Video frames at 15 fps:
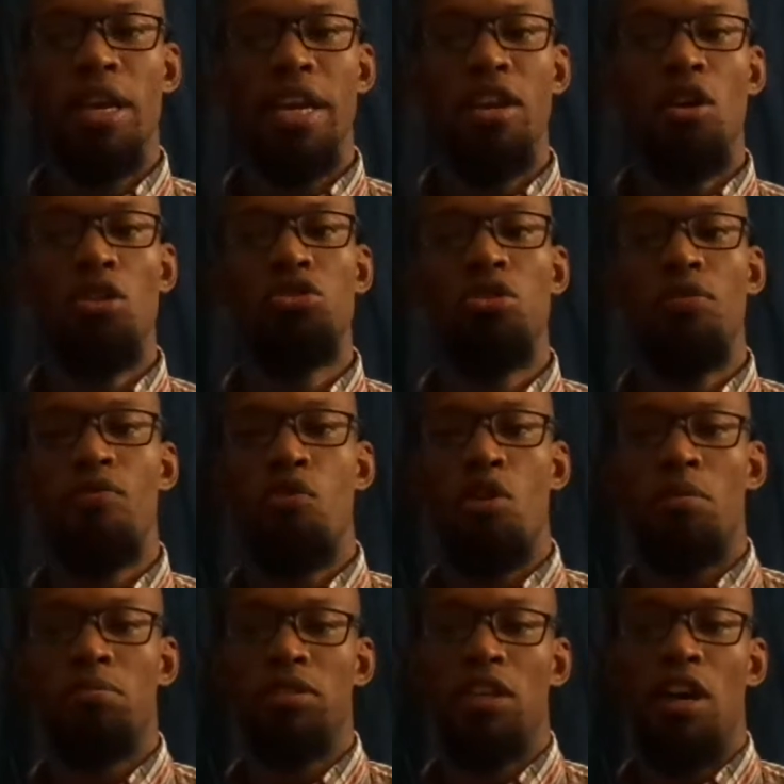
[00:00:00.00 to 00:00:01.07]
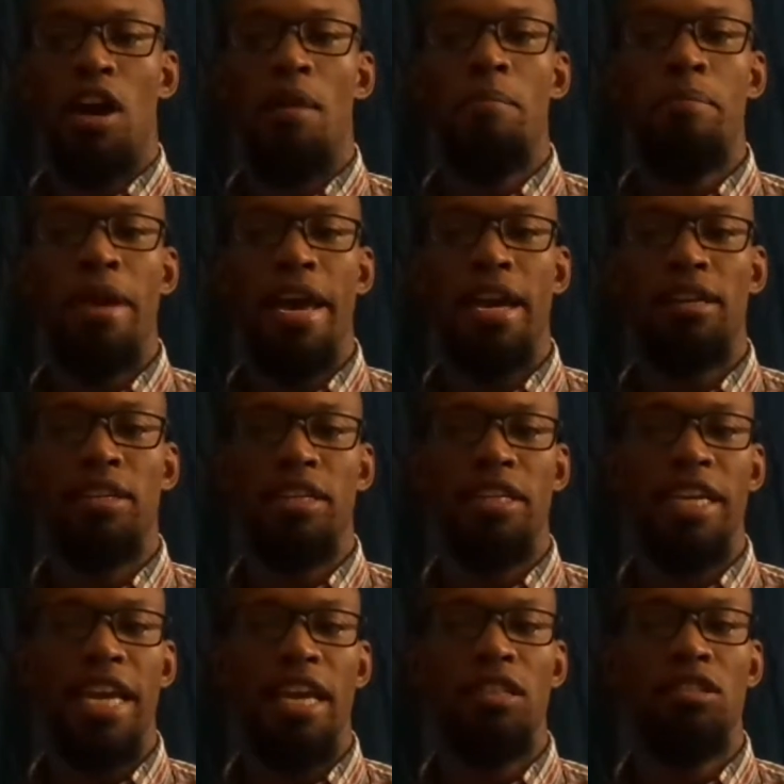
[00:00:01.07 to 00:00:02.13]
It also forms compact and
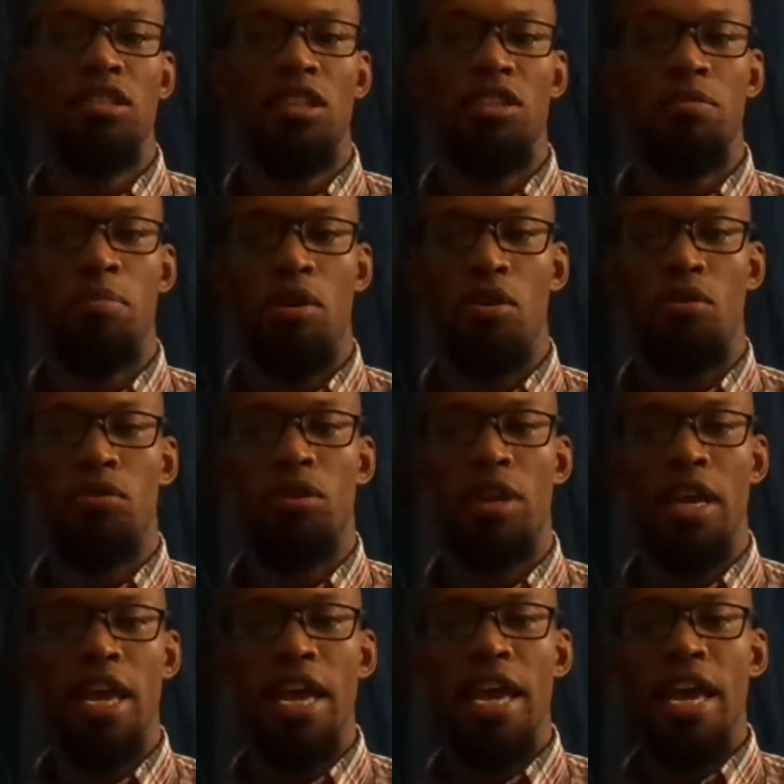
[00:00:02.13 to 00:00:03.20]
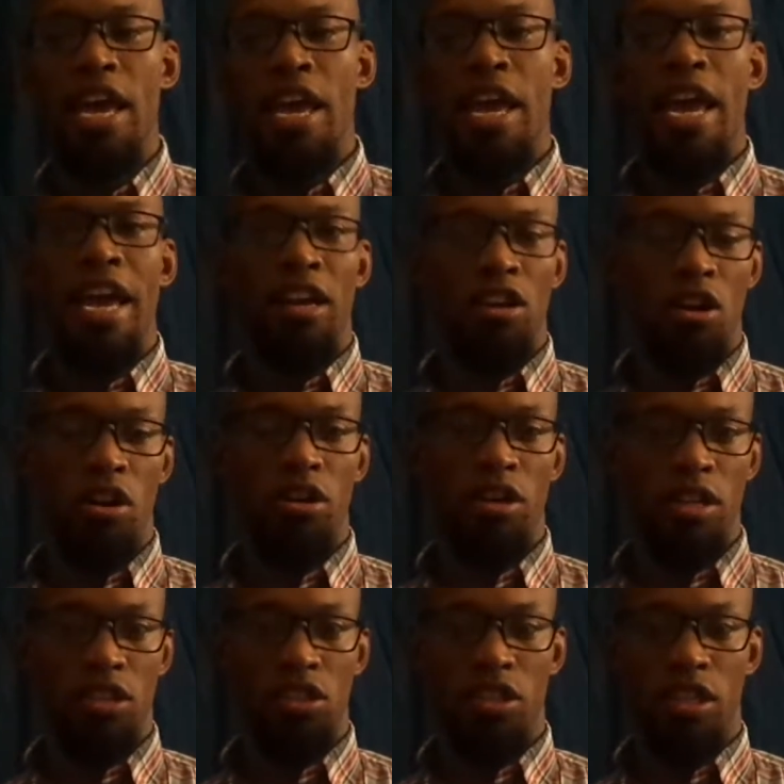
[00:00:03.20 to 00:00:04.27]
cancellous bone and
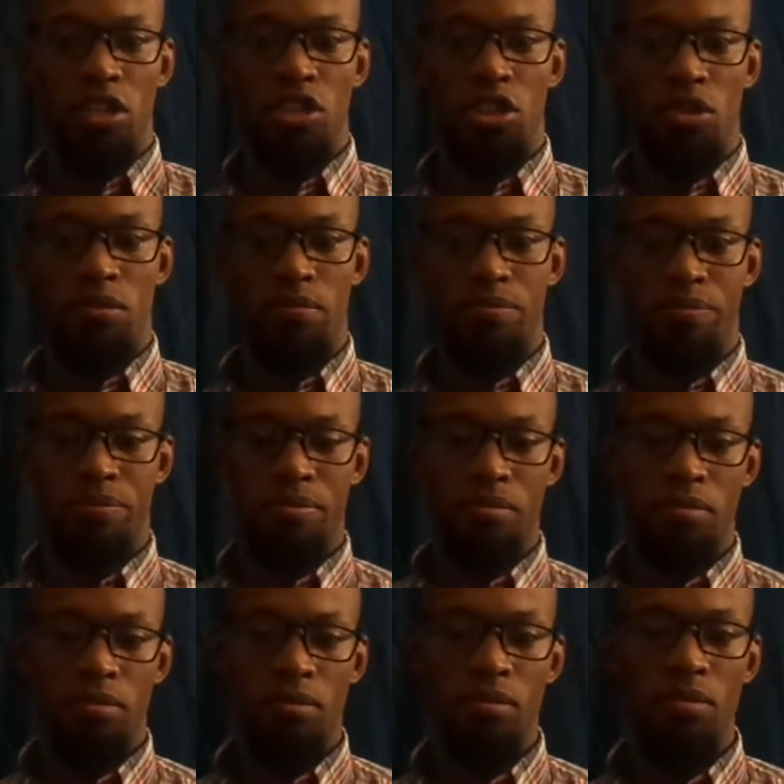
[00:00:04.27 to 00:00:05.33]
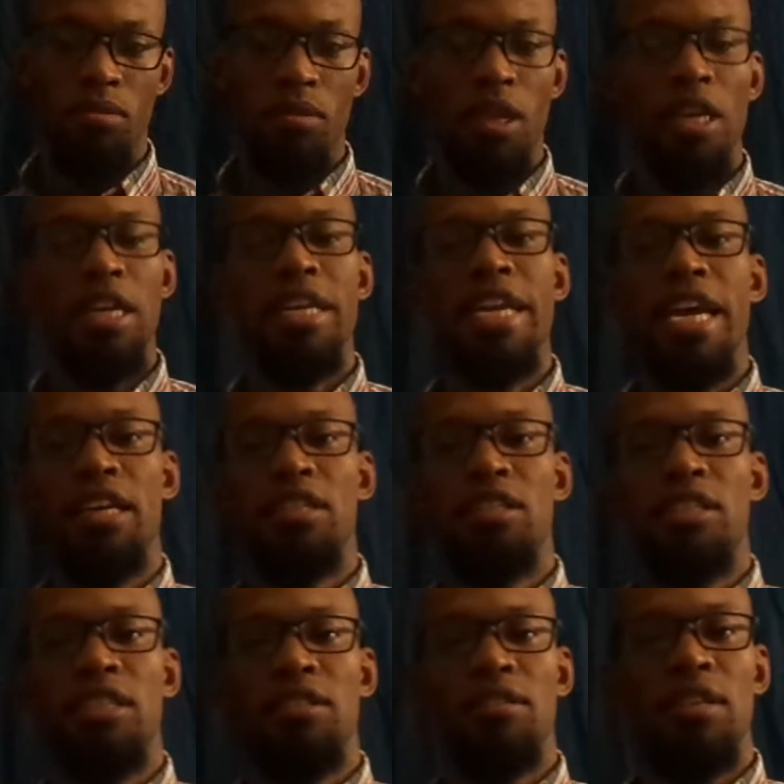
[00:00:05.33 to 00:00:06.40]
cartilage tissue. Next
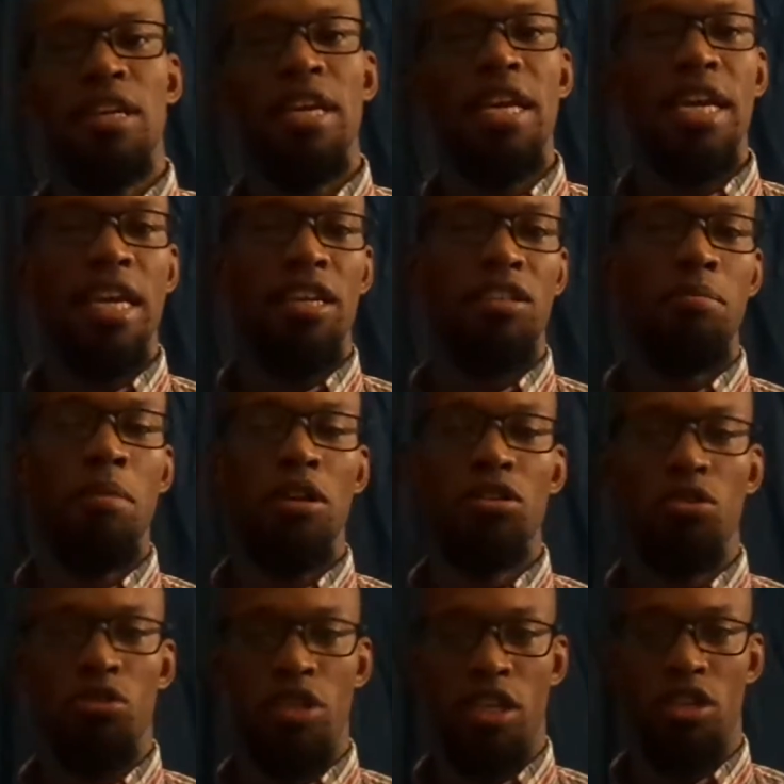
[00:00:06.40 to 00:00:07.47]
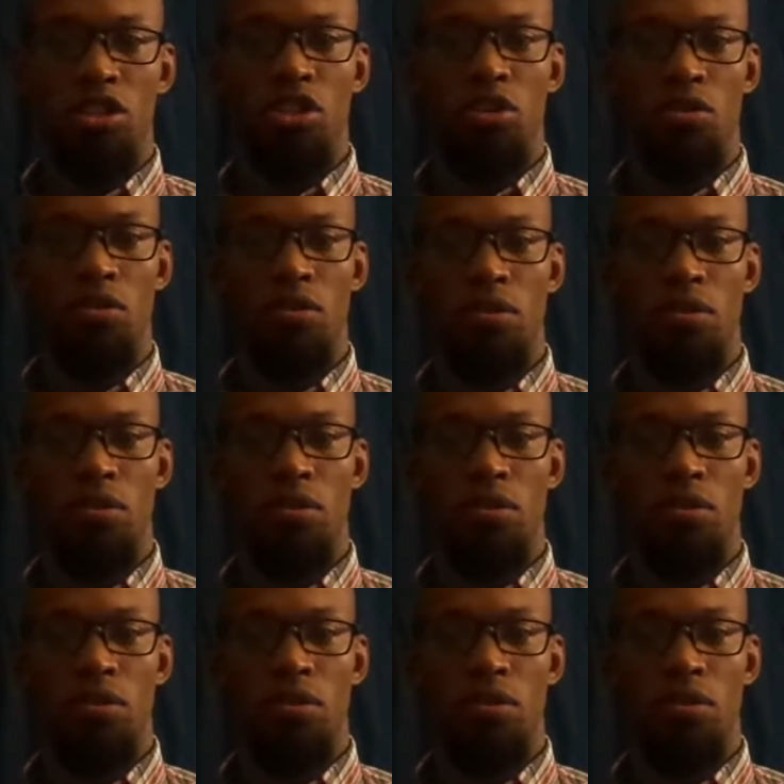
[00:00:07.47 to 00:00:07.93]
is muscle tissue.